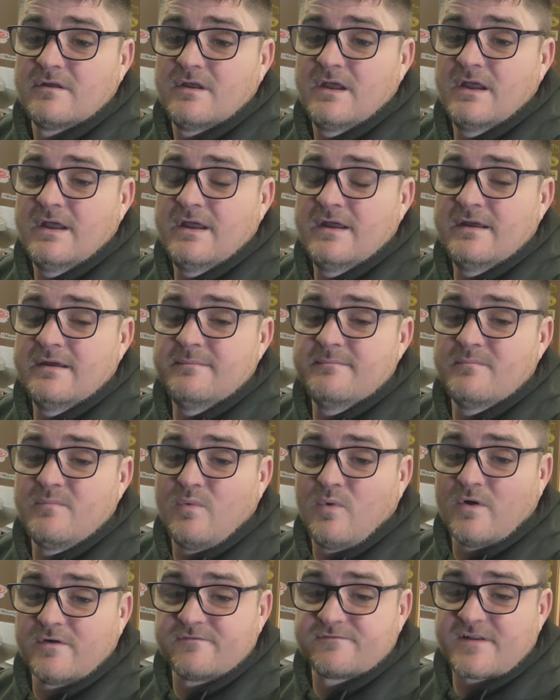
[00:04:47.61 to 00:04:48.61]
um,
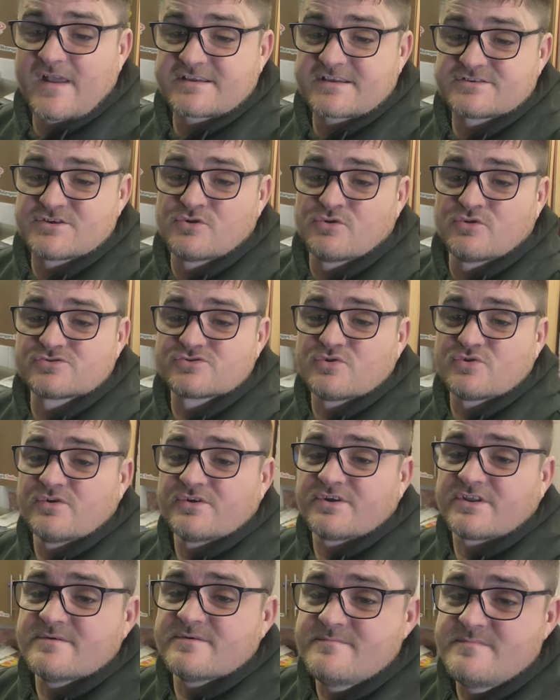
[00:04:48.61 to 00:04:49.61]
one flexi hose going
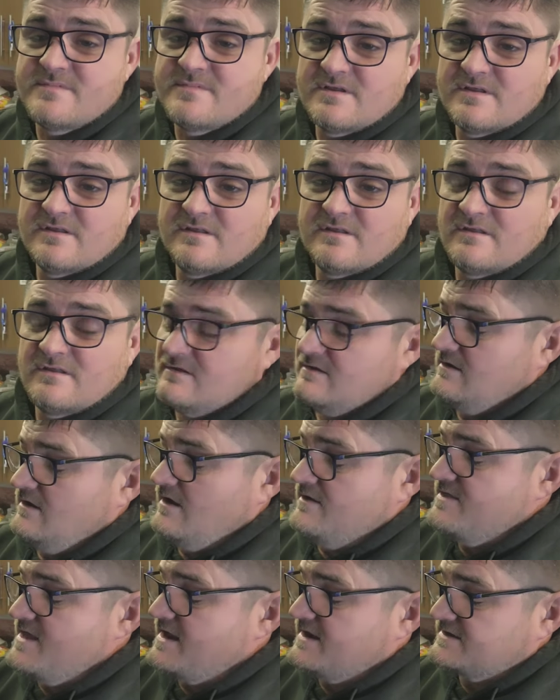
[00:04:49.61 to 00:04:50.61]
to them
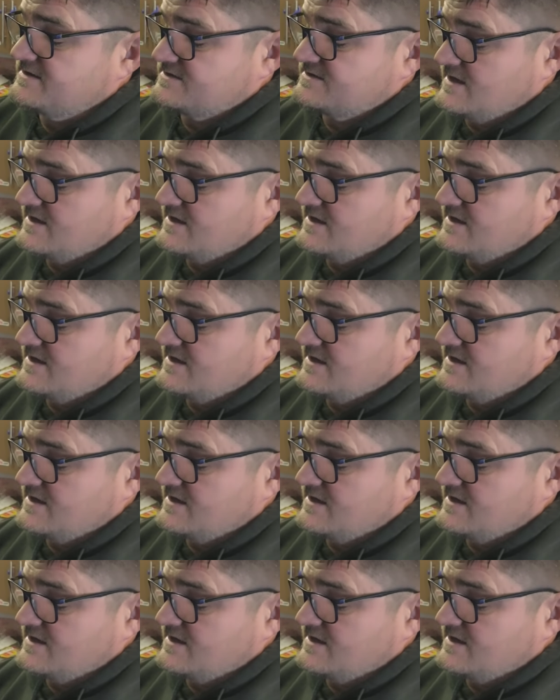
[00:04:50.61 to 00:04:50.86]
and then it,